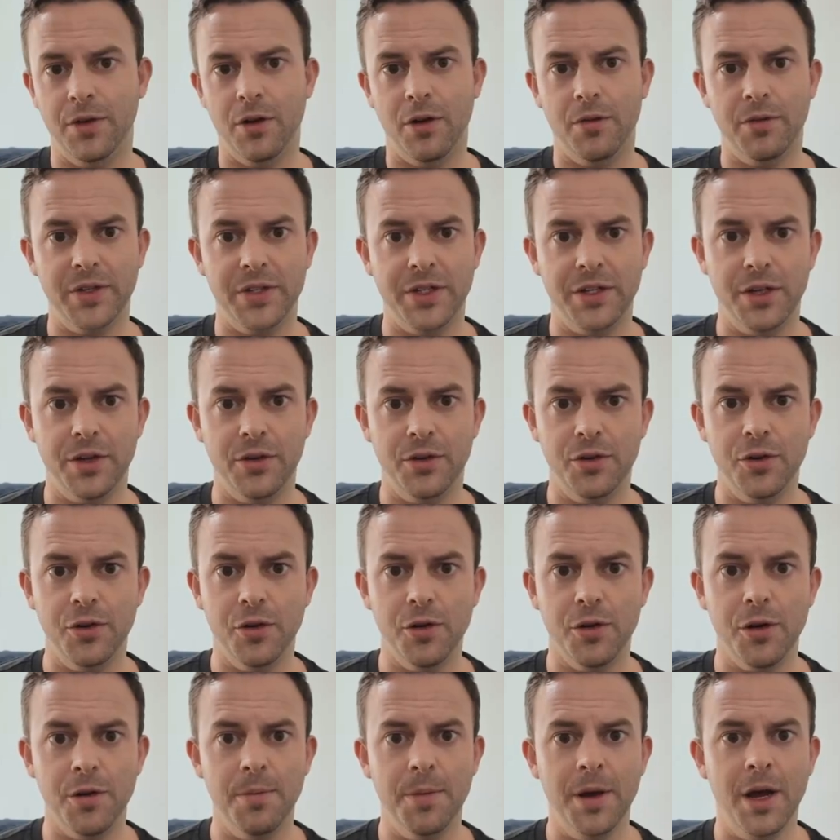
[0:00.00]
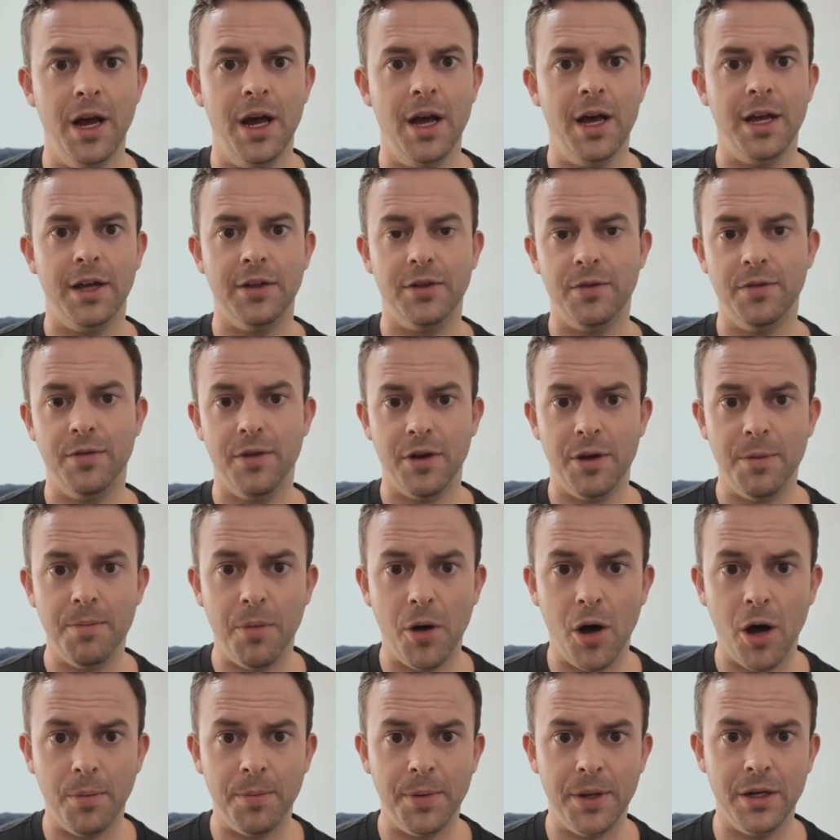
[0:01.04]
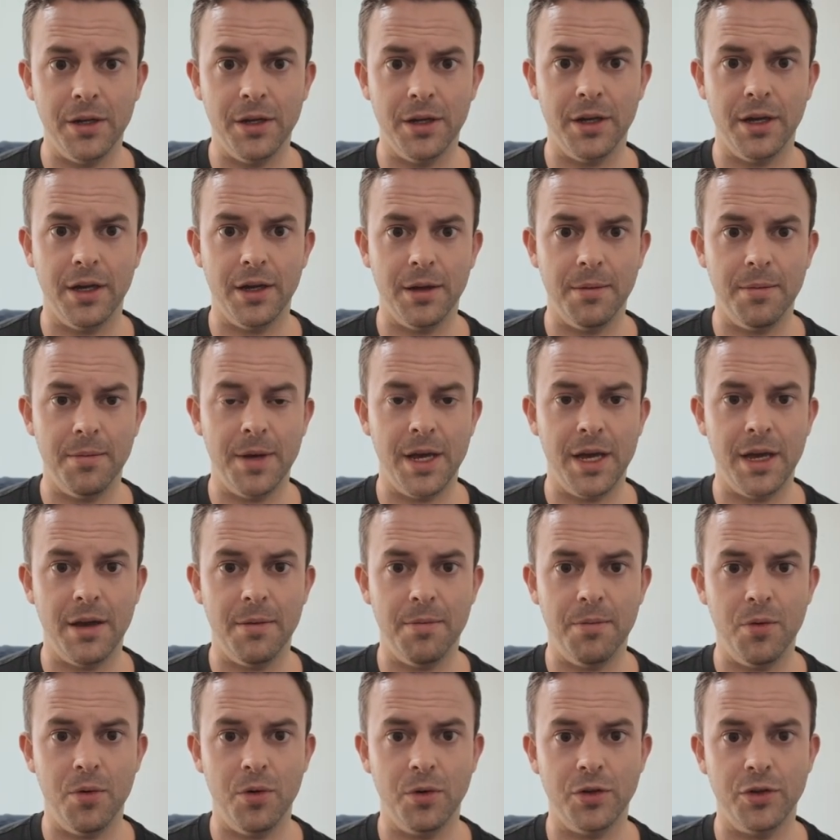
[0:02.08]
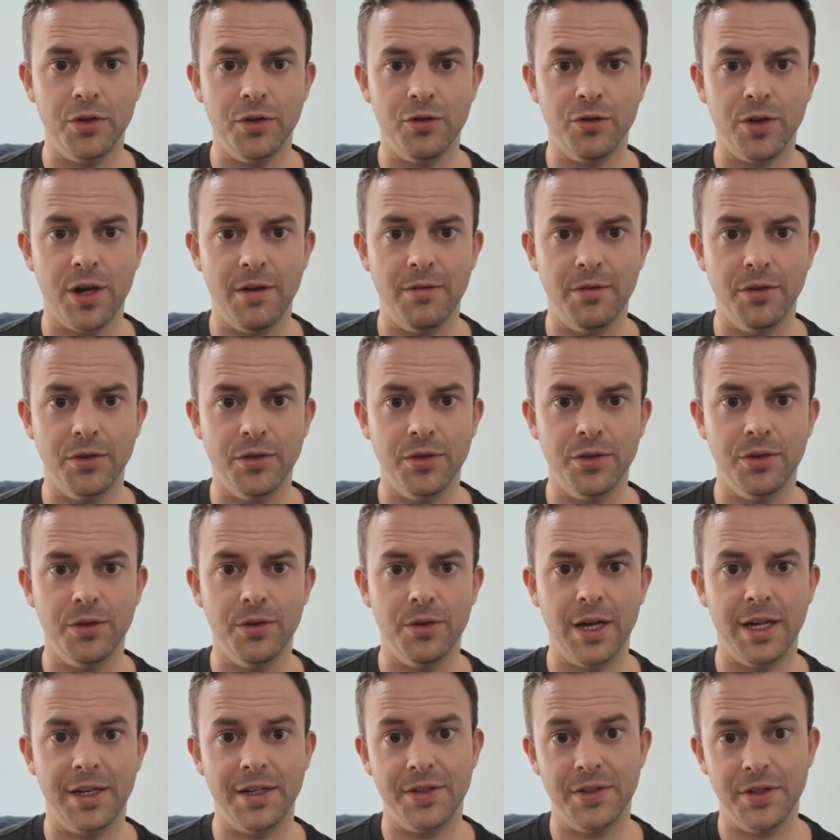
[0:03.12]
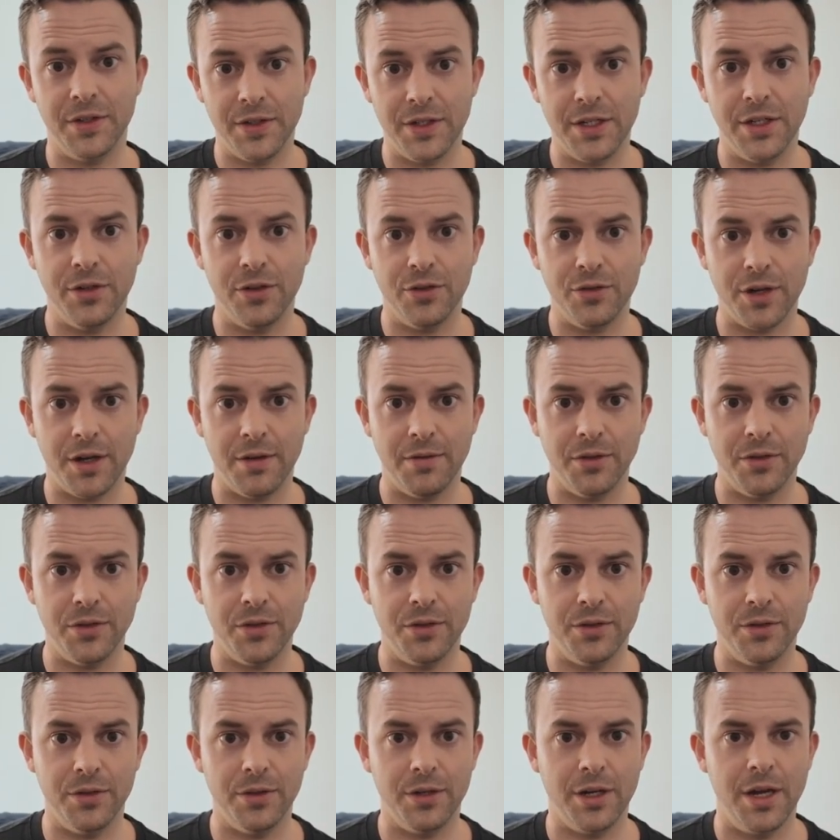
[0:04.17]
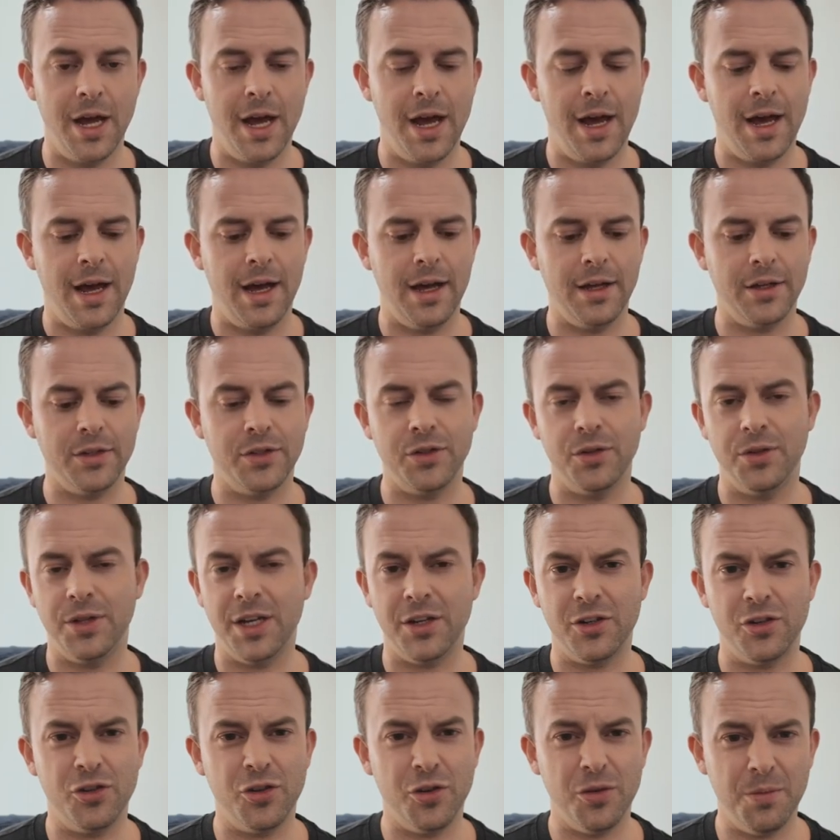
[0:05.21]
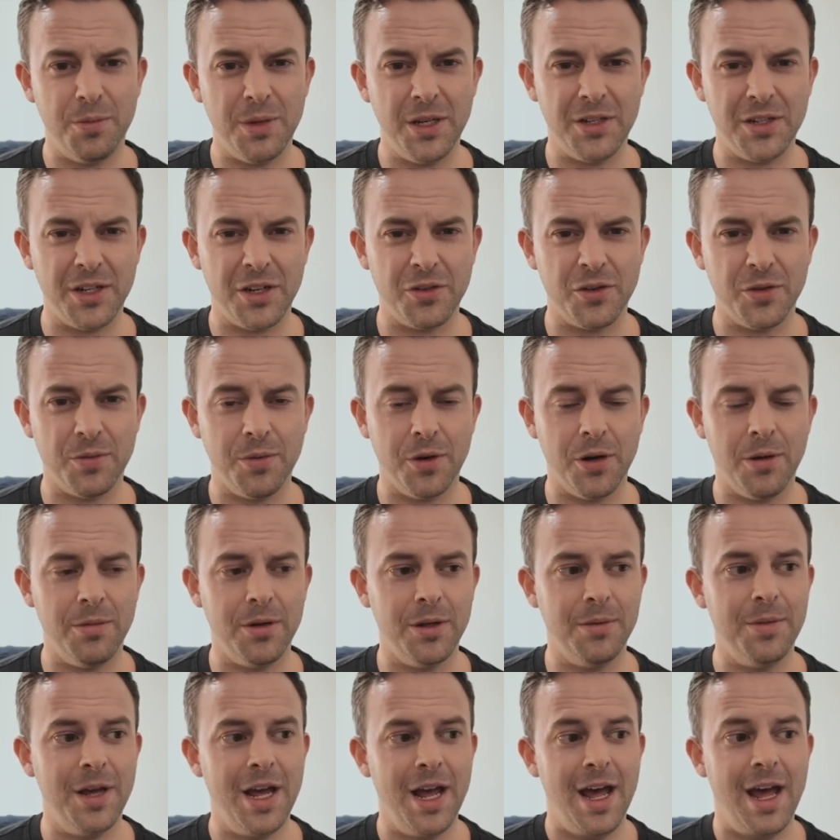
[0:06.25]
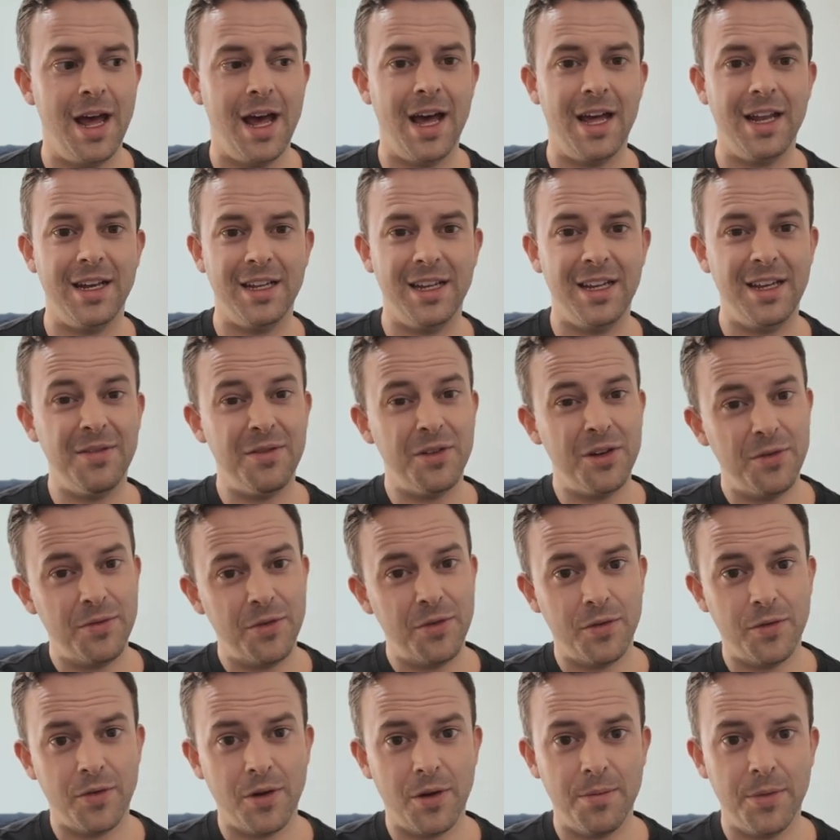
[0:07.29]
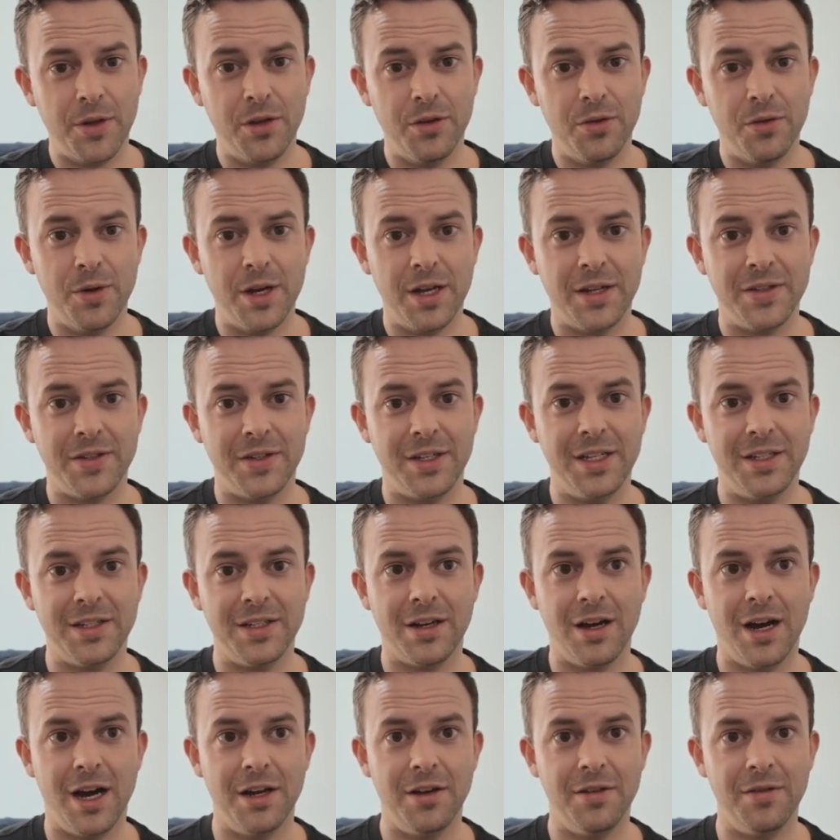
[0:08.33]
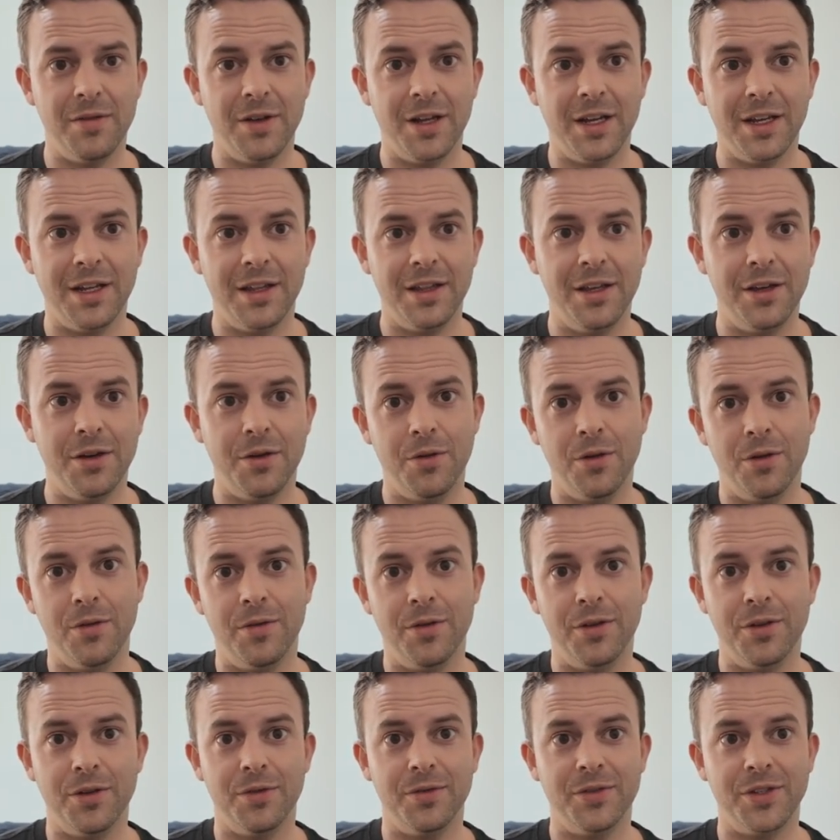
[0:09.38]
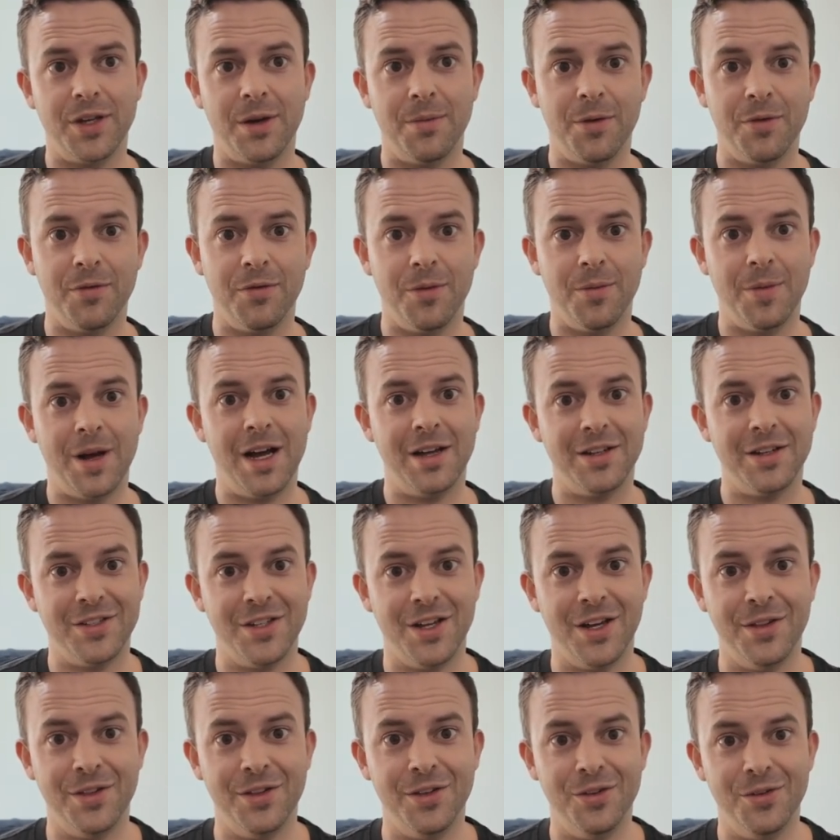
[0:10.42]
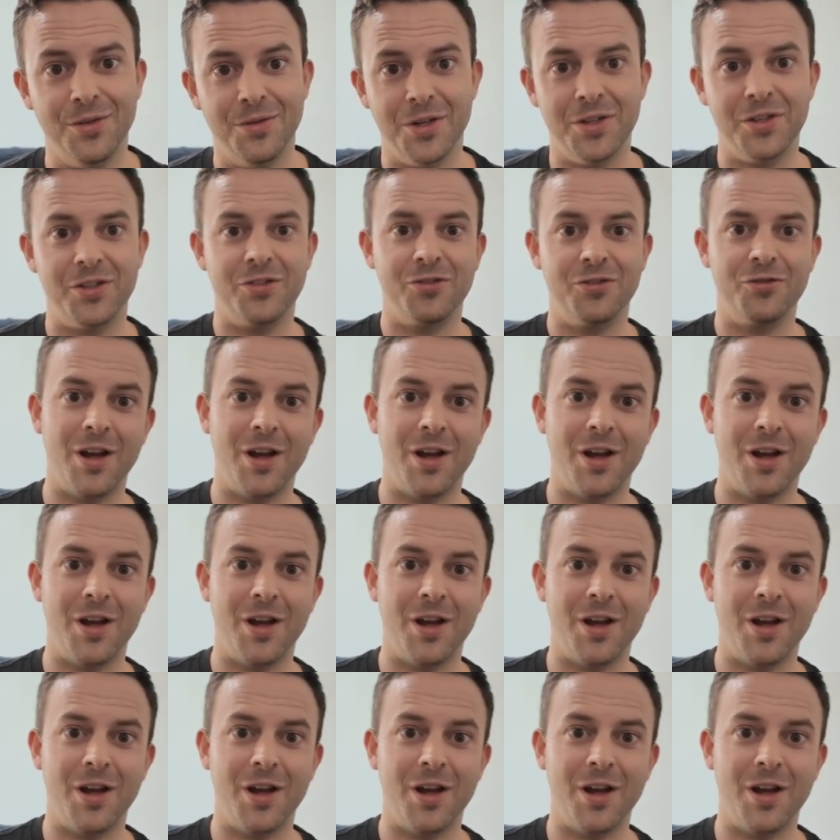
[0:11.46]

you're obviously in Europe, it's a very popular airport to travel to and city to travel to. So that shouldn't be such a problem. And even if you're from the US, it's kind of like the equivalent of someone from outside the US